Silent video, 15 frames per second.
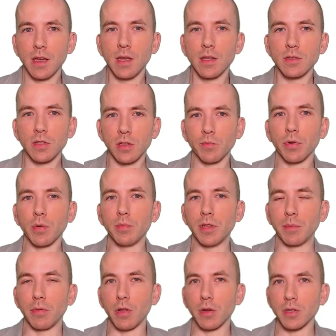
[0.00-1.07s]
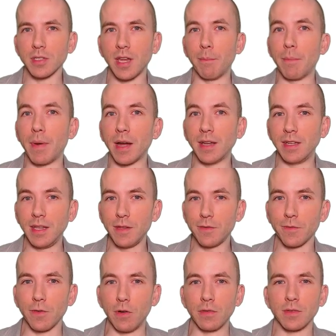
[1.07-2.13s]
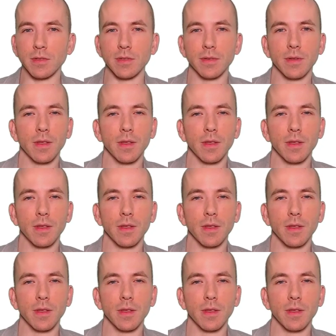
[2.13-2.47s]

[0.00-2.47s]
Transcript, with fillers: to the public blockchain by default.